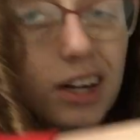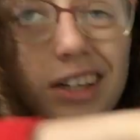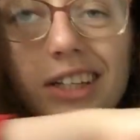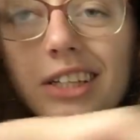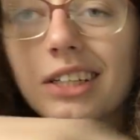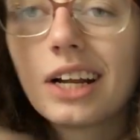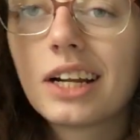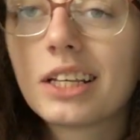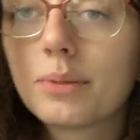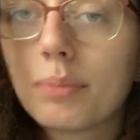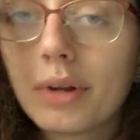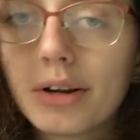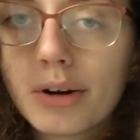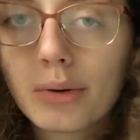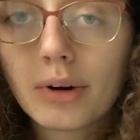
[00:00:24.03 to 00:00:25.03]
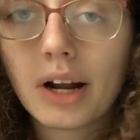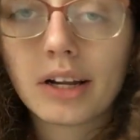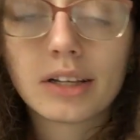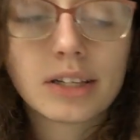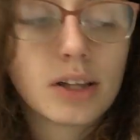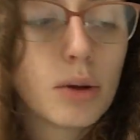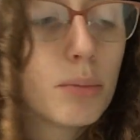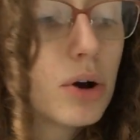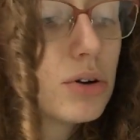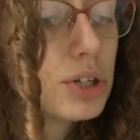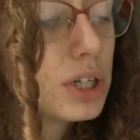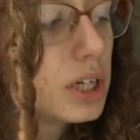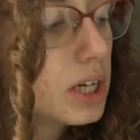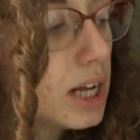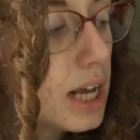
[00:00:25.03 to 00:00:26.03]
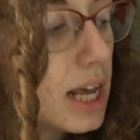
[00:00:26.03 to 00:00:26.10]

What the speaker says: It's just kind of spinning around in slow motion,